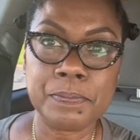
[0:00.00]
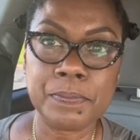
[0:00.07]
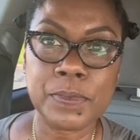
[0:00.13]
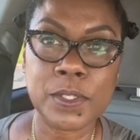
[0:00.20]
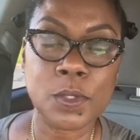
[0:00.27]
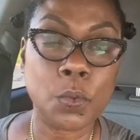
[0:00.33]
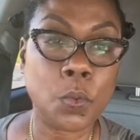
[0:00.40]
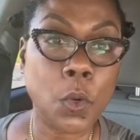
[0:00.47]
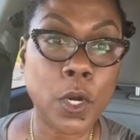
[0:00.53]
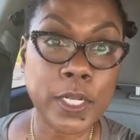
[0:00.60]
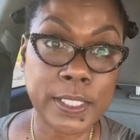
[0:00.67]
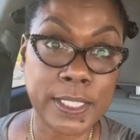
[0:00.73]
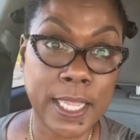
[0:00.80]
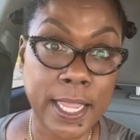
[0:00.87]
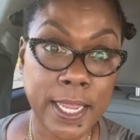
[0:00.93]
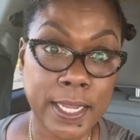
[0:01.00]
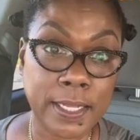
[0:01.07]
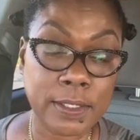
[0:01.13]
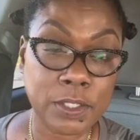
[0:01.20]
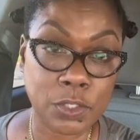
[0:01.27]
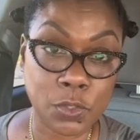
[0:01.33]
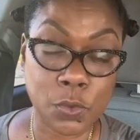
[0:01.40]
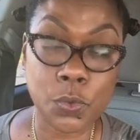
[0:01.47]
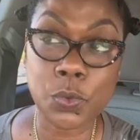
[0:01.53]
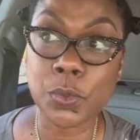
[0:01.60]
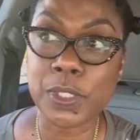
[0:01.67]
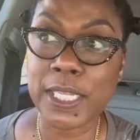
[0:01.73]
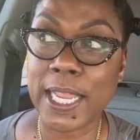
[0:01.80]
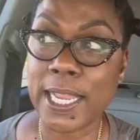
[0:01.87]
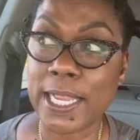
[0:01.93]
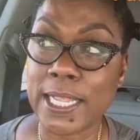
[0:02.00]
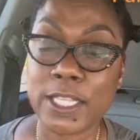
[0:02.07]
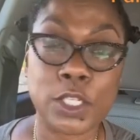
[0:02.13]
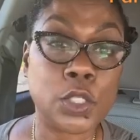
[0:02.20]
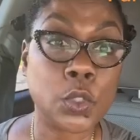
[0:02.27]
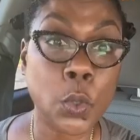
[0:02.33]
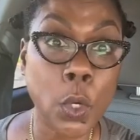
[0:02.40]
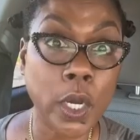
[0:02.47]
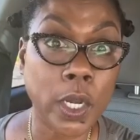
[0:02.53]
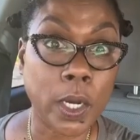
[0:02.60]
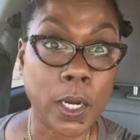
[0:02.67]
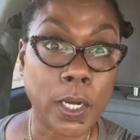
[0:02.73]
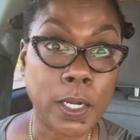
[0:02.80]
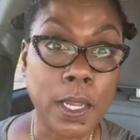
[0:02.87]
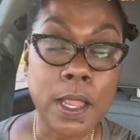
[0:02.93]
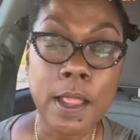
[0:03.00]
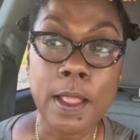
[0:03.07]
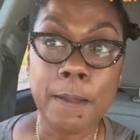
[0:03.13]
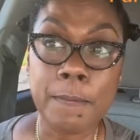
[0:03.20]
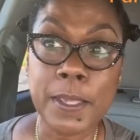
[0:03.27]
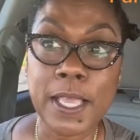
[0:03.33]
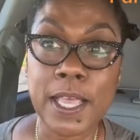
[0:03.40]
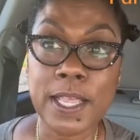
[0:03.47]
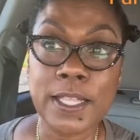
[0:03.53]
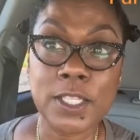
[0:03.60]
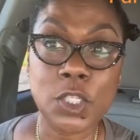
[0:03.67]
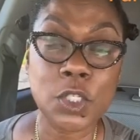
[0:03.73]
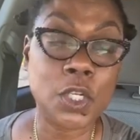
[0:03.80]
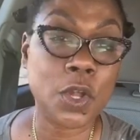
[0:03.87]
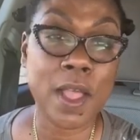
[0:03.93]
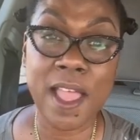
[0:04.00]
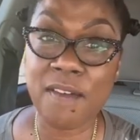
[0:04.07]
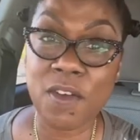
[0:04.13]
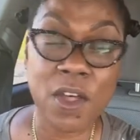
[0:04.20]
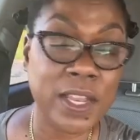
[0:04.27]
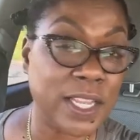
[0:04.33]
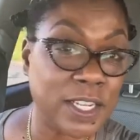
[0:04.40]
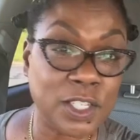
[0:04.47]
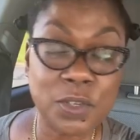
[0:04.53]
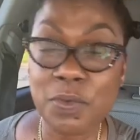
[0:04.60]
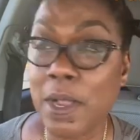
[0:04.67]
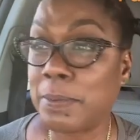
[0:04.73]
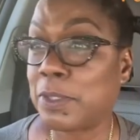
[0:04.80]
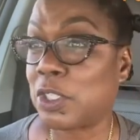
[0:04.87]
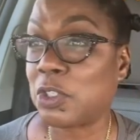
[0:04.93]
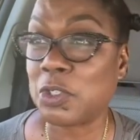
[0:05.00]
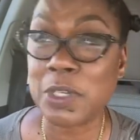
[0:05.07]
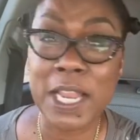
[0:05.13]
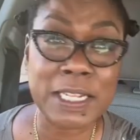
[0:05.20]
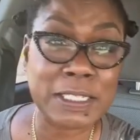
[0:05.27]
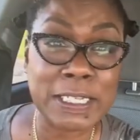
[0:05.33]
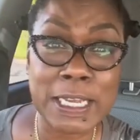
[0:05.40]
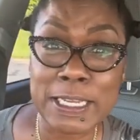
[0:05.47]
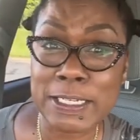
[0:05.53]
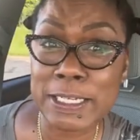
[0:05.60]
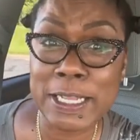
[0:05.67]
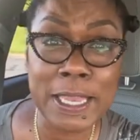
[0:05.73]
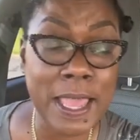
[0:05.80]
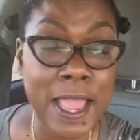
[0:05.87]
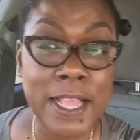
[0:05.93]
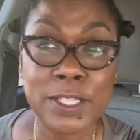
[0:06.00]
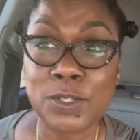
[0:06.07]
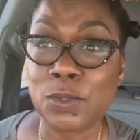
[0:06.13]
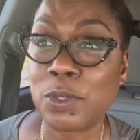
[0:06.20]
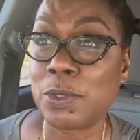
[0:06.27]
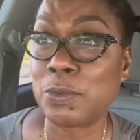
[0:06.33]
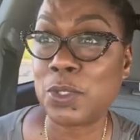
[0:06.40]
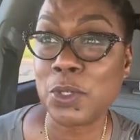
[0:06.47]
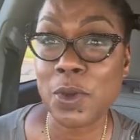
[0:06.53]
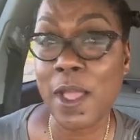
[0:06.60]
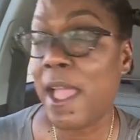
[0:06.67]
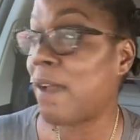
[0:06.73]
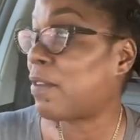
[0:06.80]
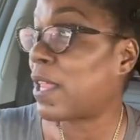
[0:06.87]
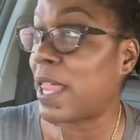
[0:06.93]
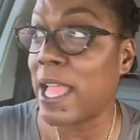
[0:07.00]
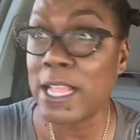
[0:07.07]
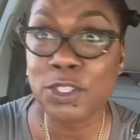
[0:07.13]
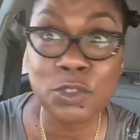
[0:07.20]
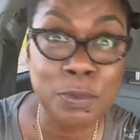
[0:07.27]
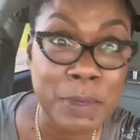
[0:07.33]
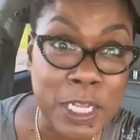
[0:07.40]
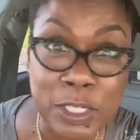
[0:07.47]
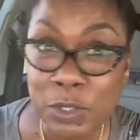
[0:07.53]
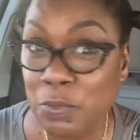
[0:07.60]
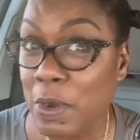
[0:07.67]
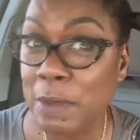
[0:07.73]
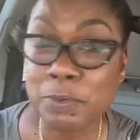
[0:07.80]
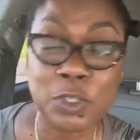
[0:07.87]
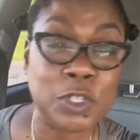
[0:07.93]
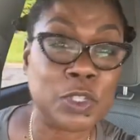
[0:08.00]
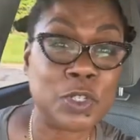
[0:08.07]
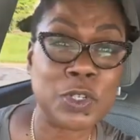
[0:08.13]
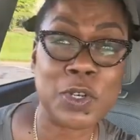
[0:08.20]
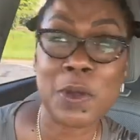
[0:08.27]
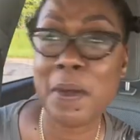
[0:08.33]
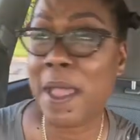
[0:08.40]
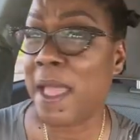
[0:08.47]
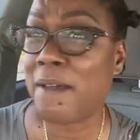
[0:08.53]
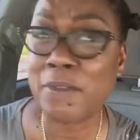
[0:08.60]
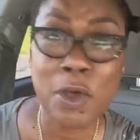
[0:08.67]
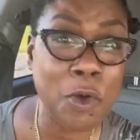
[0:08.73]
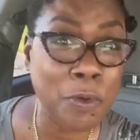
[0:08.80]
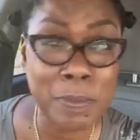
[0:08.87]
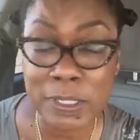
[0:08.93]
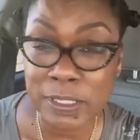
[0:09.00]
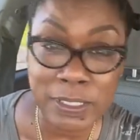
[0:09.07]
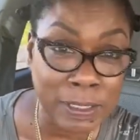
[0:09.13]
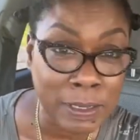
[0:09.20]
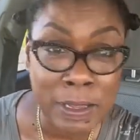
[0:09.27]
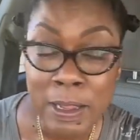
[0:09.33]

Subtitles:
the work day, the school day is shorter because you don't have all the interruptions. You're not changing classrooms. You don't have classroom interruptions. You don't have a whole bunch of